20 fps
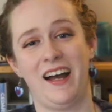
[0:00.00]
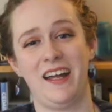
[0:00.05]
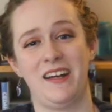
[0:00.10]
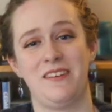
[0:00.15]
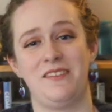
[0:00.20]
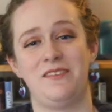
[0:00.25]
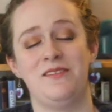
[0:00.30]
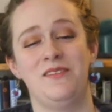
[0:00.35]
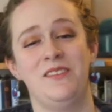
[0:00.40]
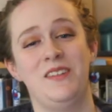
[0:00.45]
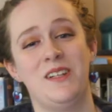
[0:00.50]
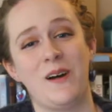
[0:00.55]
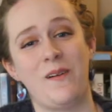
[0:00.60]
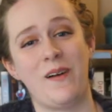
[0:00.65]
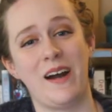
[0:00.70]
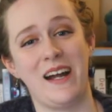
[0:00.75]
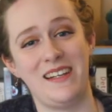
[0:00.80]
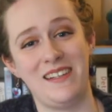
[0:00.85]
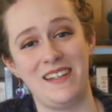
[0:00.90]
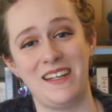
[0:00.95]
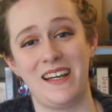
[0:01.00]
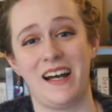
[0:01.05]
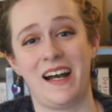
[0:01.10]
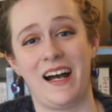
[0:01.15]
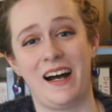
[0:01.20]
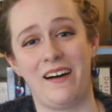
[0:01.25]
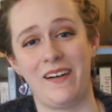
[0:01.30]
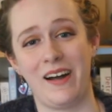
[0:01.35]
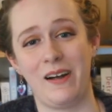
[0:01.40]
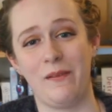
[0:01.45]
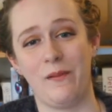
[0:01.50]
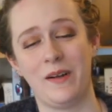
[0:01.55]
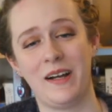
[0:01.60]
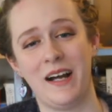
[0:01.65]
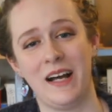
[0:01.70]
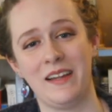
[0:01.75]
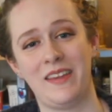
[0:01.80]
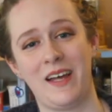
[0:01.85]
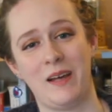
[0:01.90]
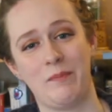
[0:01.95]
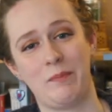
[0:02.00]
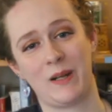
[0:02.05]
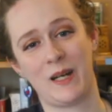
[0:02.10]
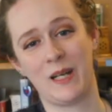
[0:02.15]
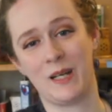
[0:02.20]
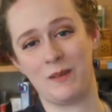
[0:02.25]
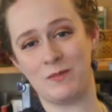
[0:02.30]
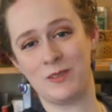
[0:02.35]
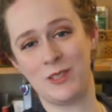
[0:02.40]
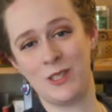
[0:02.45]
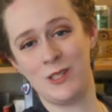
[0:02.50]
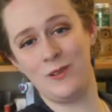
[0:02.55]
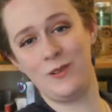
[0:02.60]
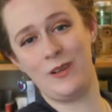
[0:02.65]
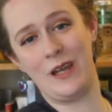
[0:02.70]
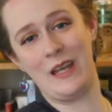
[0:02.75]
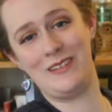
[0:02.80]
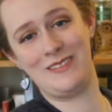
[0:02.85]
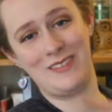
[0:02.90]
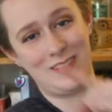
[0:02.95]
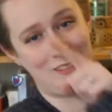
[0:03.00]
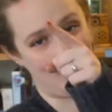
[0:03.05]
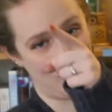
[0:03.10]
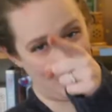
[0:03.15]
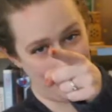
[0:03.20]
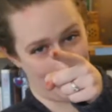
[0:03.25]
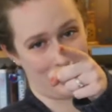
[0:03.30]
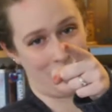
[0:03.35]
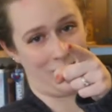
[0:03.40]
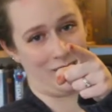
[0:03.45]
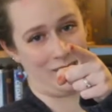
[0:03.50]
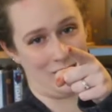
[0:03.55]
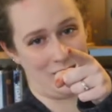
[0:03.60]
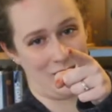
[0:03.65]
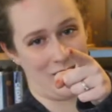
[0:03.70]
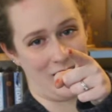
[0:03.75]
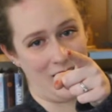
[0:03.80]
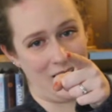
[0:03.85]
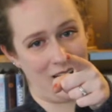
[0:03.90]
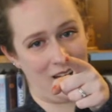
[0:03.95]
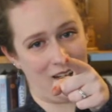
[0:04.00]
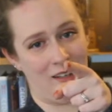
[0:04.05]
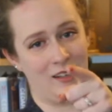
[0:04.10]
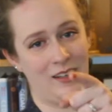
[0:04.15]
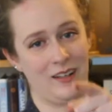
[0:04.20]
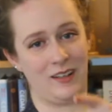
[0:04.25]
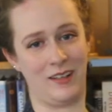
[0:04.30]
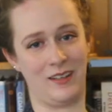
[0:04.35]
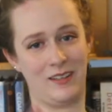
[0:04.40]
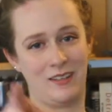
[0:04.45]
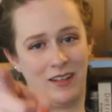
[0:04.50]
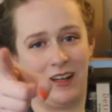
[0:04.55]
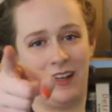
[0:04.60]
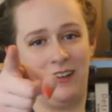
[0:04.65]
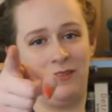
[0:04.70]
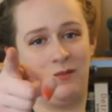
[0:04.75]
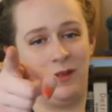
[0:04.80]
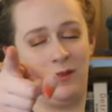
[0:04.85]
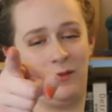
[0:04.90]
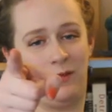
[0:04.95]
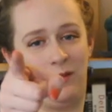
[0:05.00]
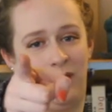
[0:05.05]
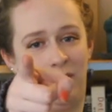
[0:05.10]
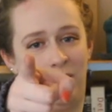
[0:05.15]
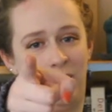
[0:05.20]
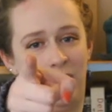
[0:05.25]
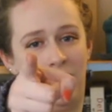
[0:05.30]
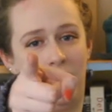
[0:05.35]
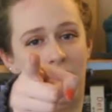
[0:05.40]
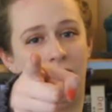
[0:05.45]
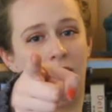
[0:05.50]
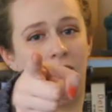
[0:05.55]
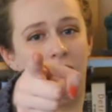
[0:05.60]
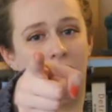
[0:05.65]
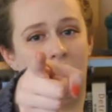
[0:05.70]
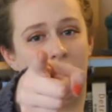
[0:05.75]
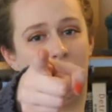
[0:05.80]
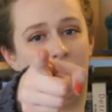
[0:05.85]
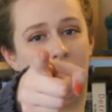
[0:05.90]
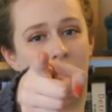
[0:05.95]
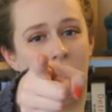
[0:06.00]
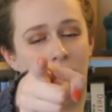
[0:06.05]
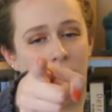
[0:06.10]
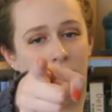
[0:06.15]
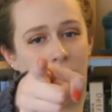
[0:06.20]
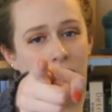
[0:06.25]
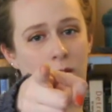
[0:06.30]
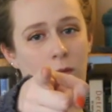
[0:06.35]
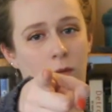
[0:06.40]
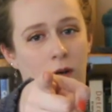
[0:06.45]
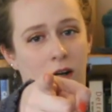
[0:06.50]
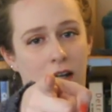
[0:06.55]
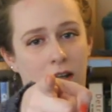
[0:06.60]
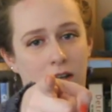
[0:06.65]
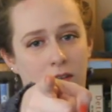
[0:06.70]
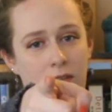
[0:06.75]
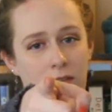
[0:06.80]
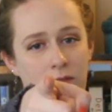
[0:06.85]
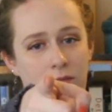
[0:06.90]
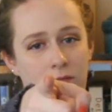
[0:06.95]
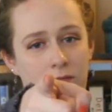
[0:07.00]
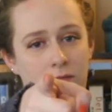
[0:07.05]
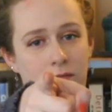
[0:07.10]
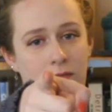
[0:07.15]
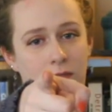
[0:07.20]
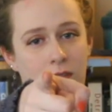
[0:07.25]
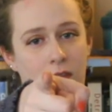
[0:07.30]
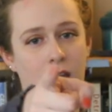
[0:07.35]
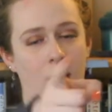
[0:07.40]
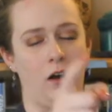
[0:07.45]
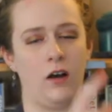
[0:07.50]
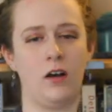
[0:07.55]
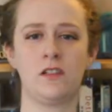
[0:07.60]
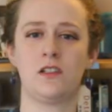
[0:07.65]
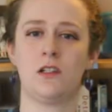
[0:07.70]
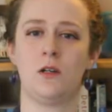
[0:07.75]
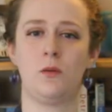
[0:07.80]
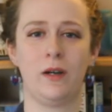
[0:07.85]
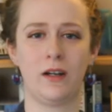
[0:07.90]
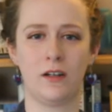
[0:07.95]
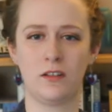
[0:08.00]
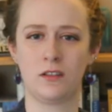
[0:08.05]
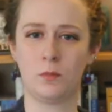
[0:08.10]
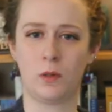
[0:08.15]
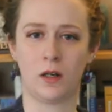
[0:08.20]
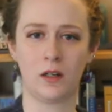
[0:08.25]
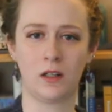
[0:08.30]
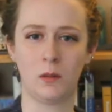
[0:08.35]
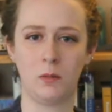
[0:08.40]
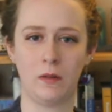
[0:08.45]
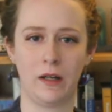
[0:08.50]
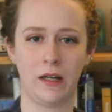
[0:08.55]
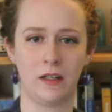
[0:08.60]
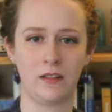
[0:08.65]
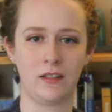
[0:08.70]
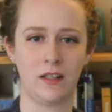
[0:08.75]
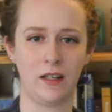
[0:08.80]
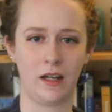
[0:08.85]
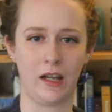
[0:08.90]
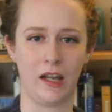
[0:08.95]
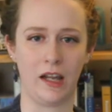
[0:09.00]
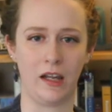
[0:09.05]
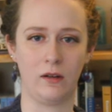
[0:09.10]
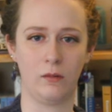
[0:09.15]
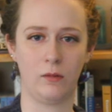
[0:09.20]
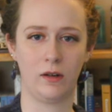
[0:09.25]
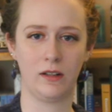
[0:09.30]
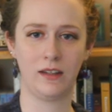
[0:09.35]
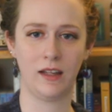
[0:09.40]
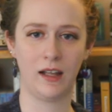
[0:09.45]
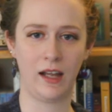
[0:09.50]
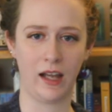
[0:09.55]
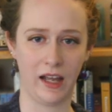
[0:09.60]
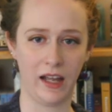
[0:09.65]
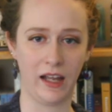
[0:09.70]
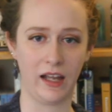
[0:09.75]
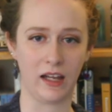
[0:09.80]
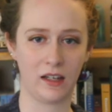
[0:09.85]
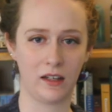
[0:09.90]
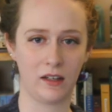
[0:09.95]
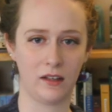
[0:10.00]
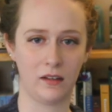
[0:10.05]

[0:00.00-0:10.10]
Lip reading: have no idea how I will cut that, but I am too lazy to do another take because I've been filming for a while. Also, where's Markiplier today? What the heck?